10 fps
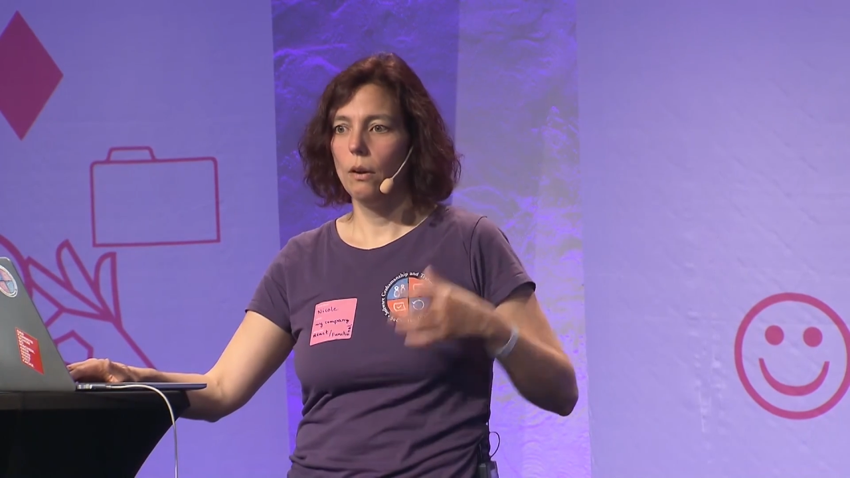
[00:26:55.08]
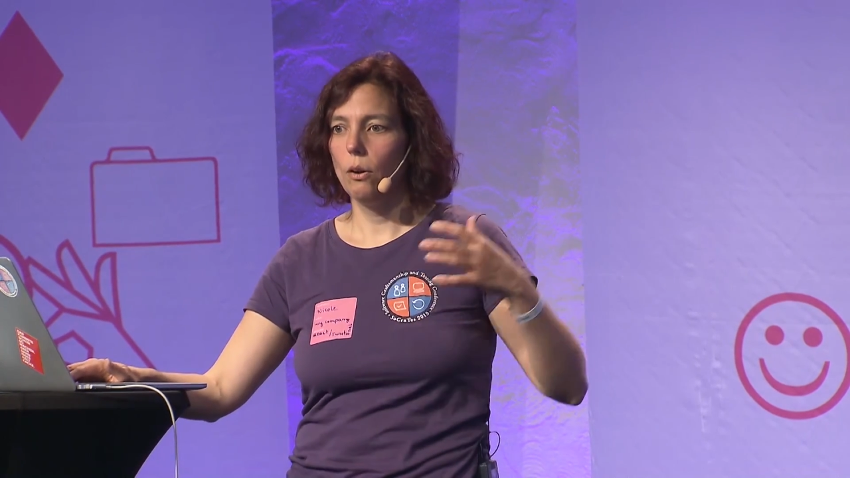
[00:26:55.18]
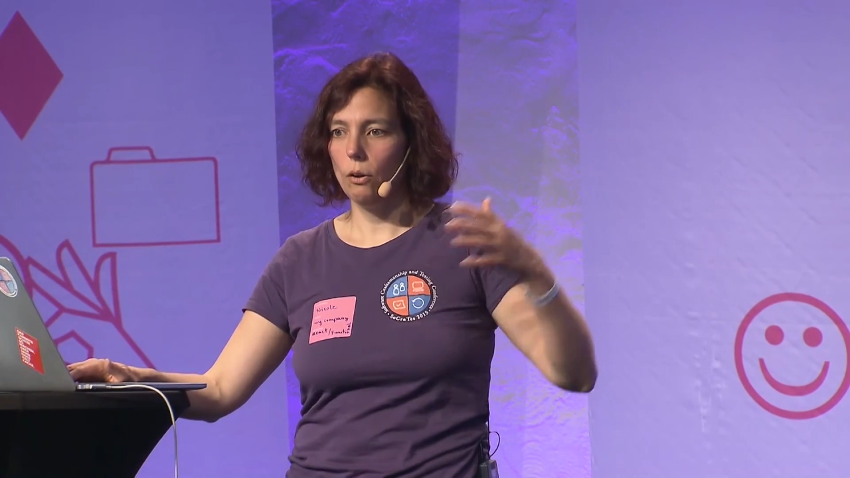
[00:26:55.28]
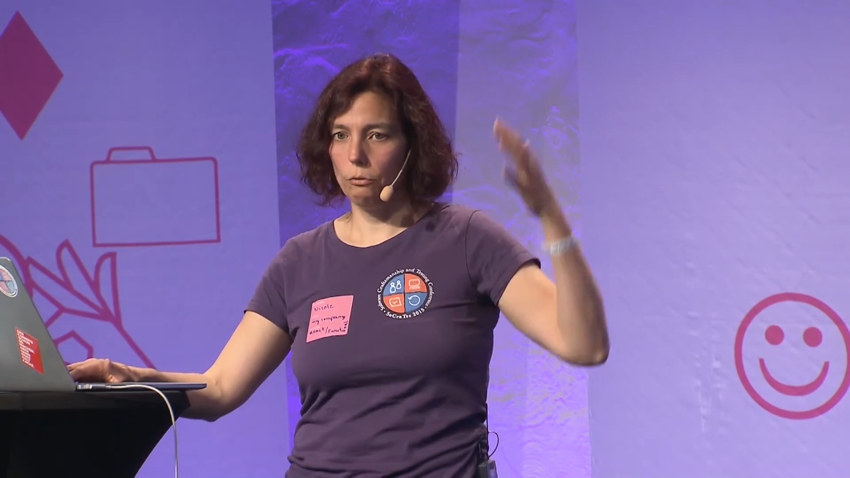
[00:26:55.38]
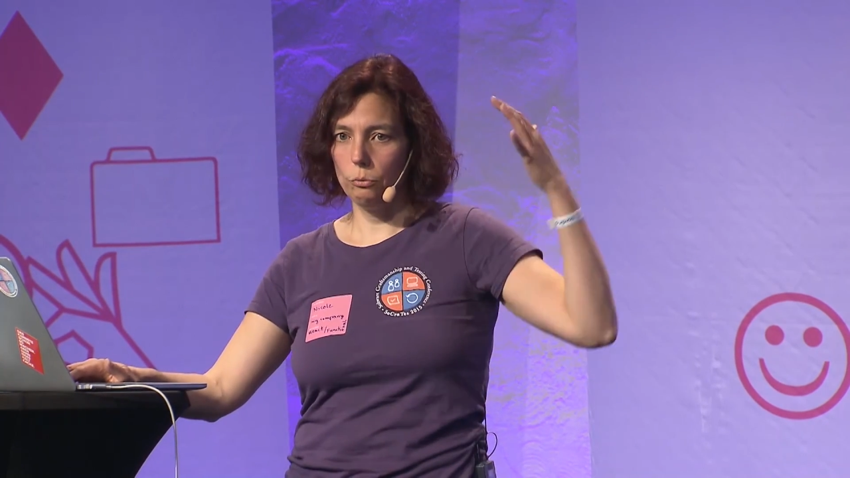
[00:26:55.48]

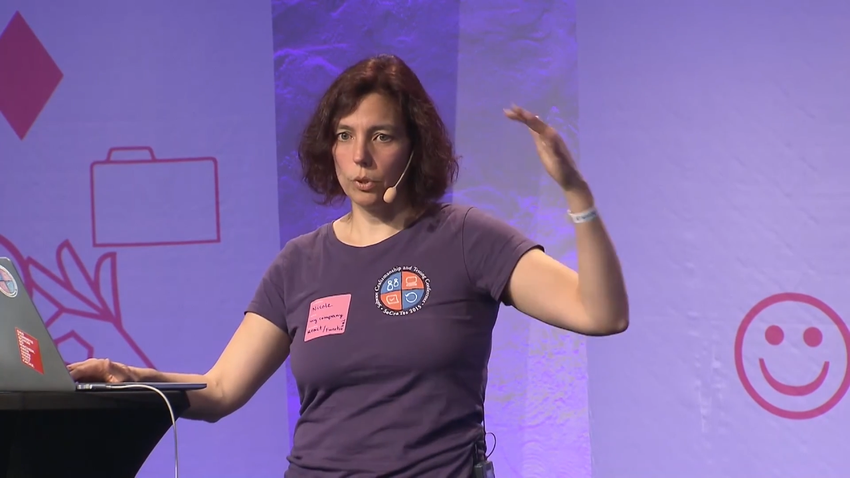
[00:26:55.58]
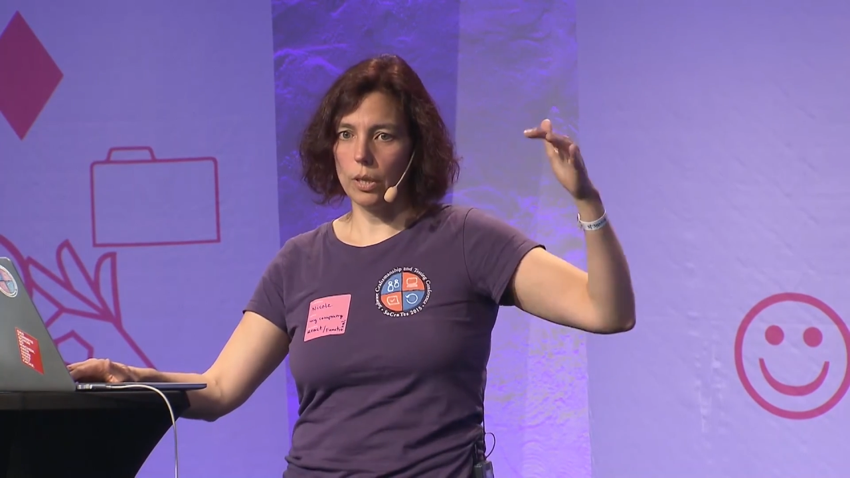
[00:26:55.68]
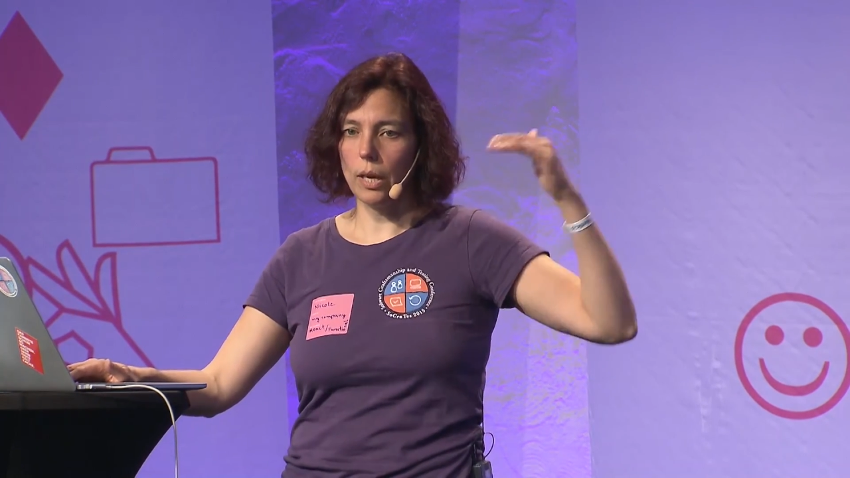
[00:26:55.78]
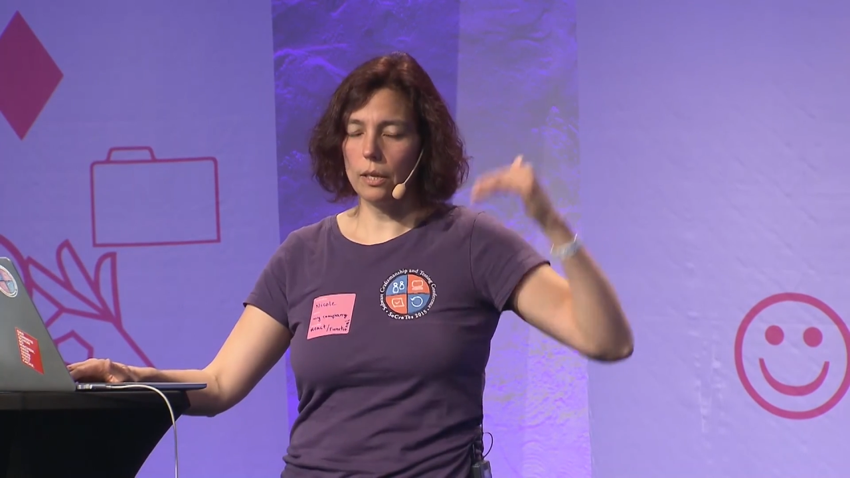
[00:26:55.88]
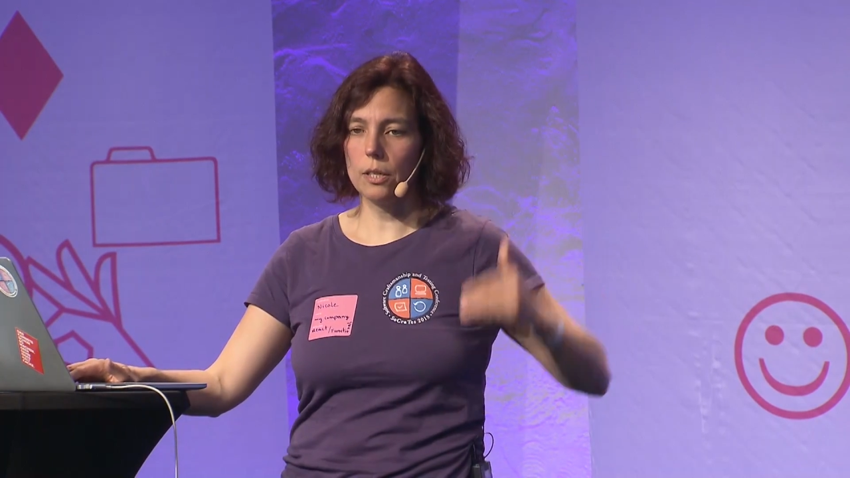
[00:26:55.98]
of what
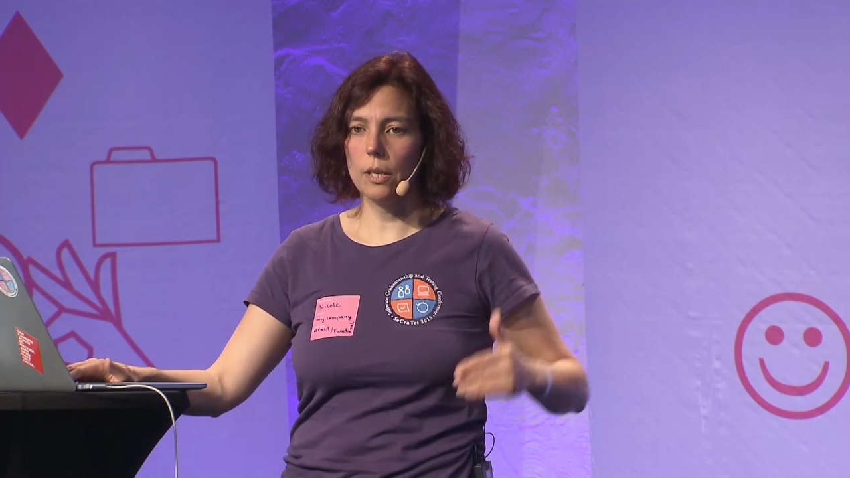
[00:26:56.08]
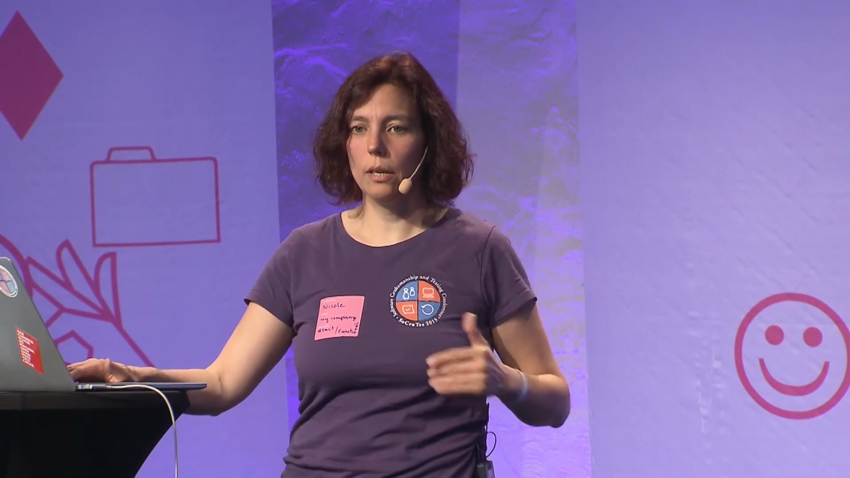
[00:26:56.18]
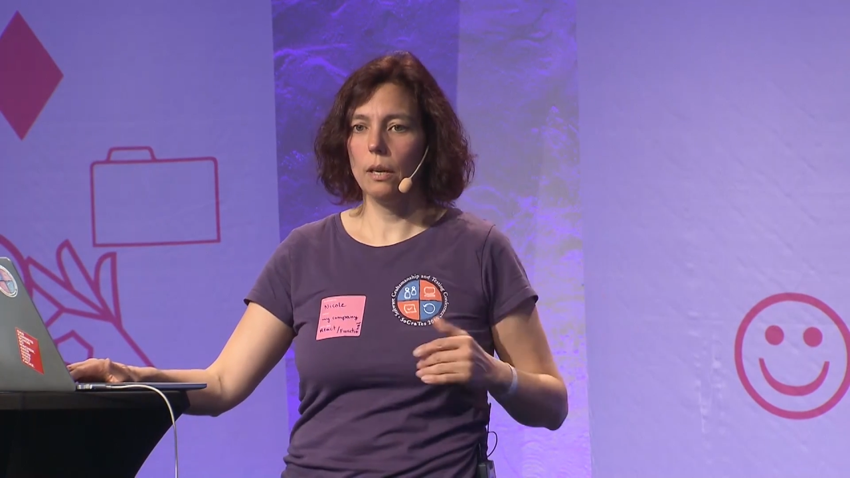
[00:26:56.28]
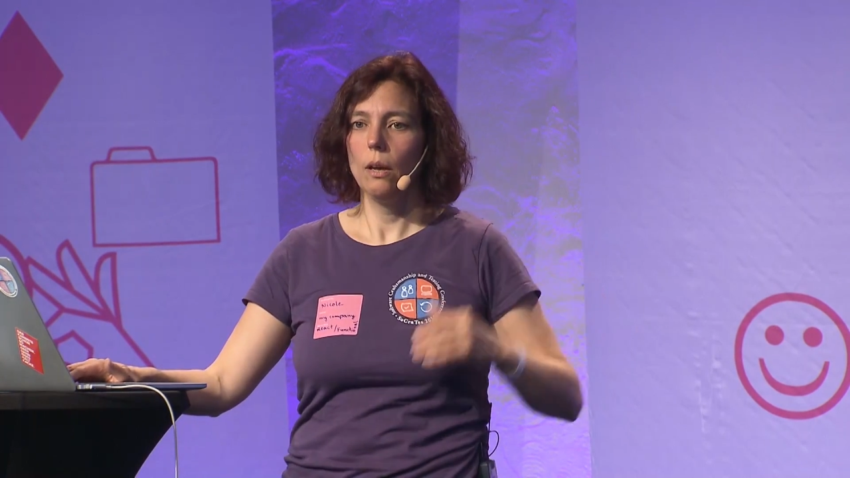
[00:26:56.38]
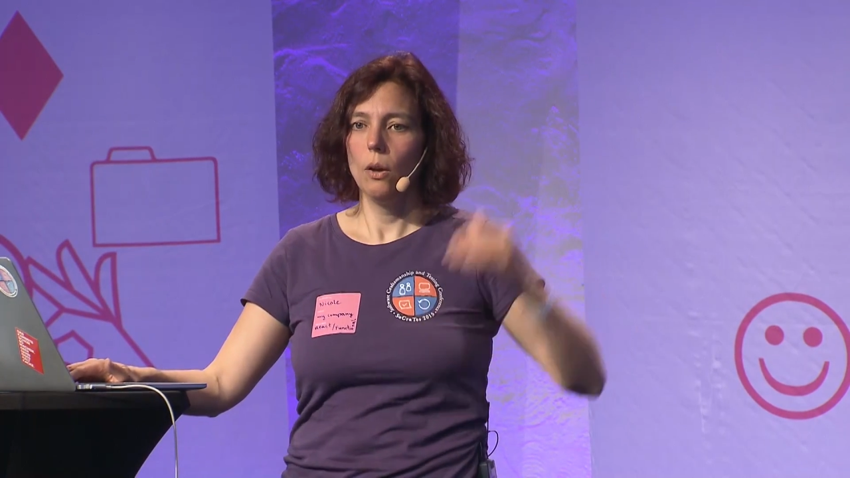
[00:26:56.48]
actually